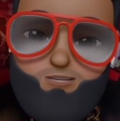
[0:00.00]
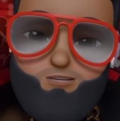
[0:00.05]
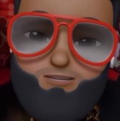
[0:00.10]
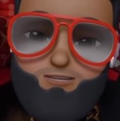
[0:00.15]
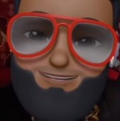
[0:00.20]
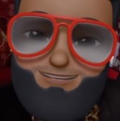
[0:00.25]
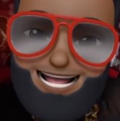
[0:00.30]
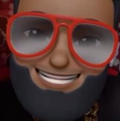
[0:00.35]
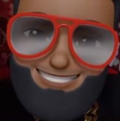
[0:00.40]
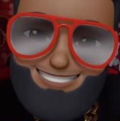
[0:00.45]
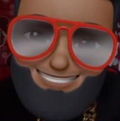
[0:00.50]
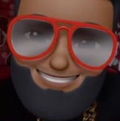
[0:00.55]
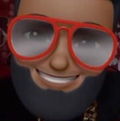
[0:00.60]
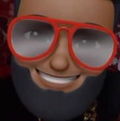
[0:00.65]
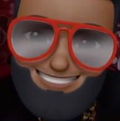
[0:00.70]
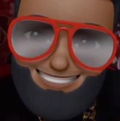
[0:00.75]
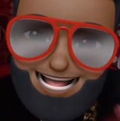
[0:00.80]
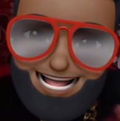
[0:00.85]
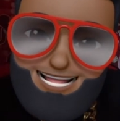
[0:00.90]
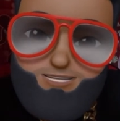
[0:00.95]
That's a
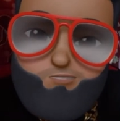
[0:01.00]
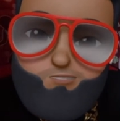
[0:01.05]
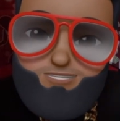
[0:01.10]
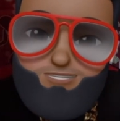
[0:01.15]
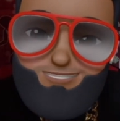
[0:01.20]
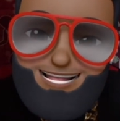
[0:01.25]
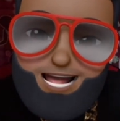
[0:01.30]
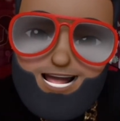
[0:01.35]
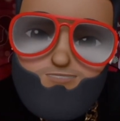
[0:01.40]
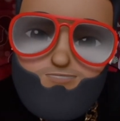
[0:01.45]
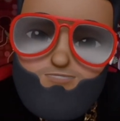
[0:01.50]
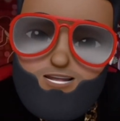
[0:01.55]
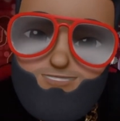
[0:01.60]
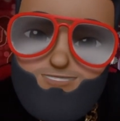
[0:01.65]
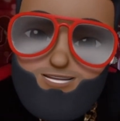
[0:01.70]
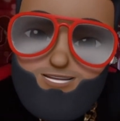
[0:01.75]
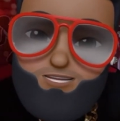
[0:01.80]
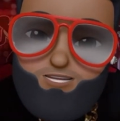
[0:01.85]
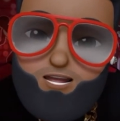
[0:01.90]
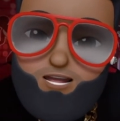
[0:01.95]
that's what
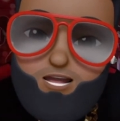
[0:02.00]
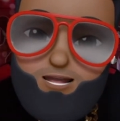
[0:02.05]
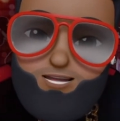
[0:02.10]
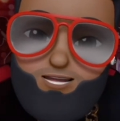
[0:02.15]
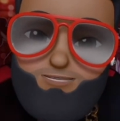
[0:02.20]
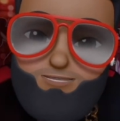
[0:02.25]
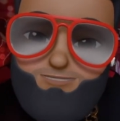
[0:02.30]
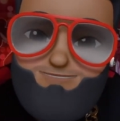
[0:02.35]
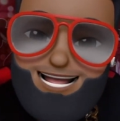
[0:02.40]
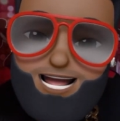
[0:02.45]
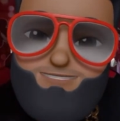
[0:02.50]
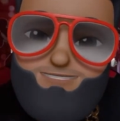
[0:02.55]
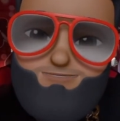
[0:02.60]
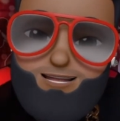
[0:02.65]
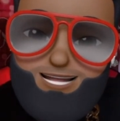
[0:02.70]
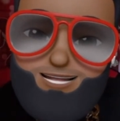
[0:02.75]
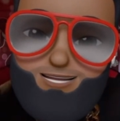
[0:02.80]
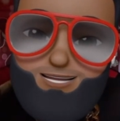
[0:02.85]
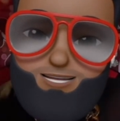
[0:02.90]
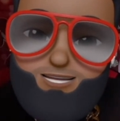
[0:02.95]
Tariq be talking about,
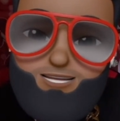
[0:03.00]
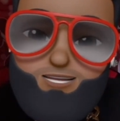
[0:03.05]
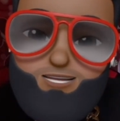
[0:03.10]
man.